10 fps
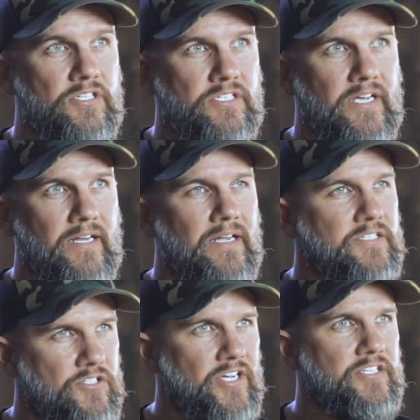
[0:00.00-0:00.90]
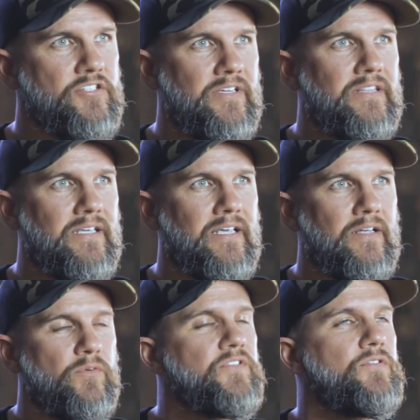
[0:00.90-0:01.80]
just yet, I suggest you get the kit
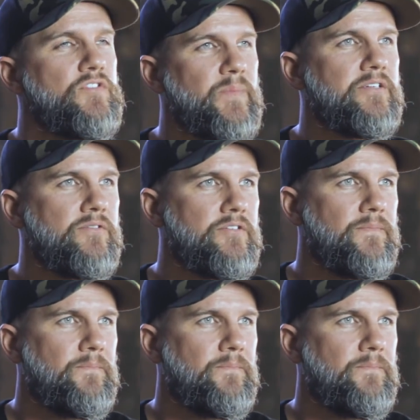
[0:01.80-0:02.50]
with 2 spacers.